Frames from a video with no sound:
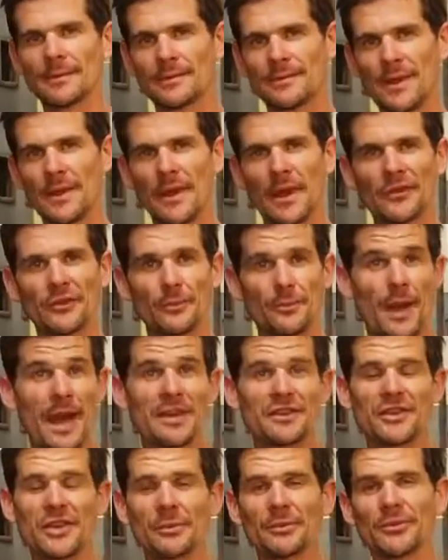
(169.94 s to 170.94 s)
That's the
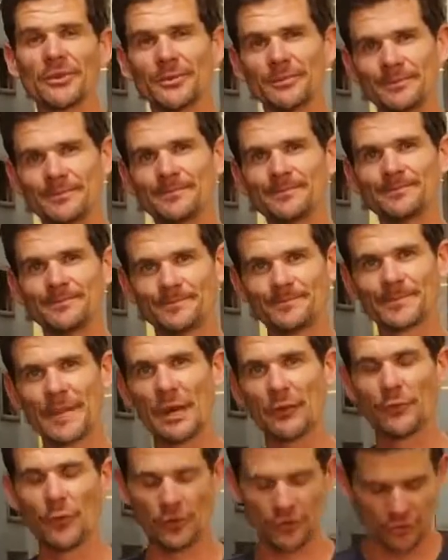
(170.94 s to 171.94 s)
main tips.
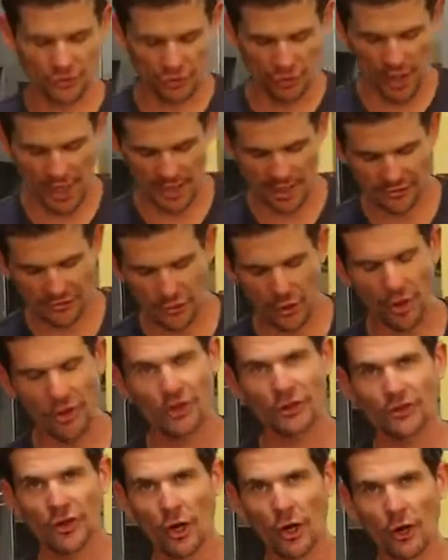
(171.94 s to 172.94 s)
And foot strike is not on
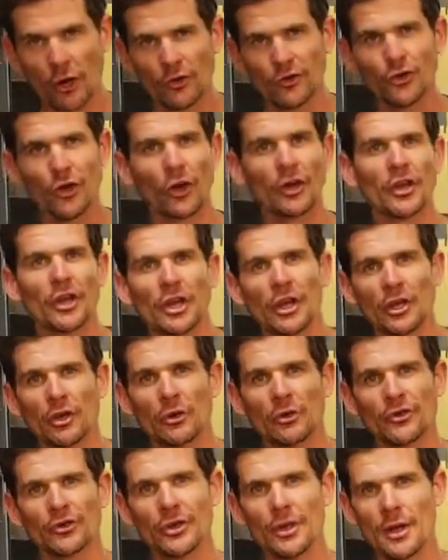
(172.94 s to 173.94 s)
your toes, not on your
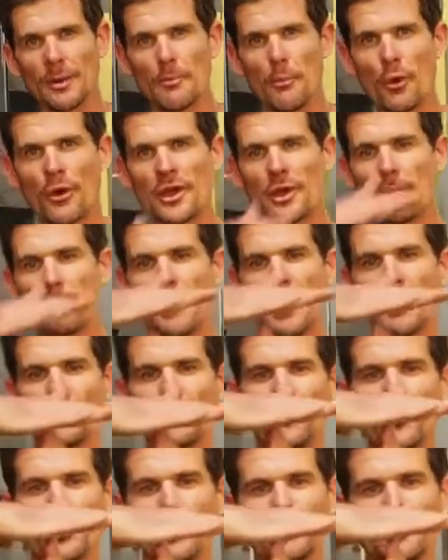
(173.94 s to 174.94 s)
heels, more your
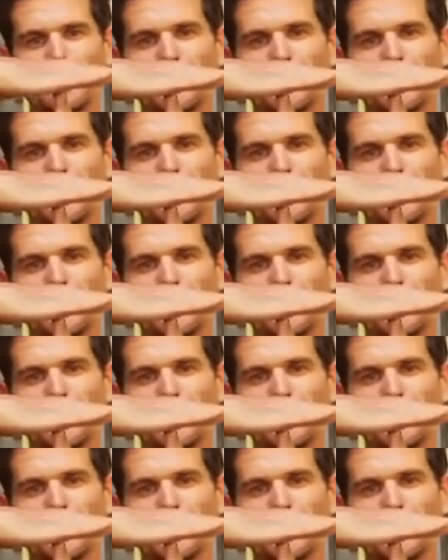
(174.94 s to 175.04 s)
midfoot.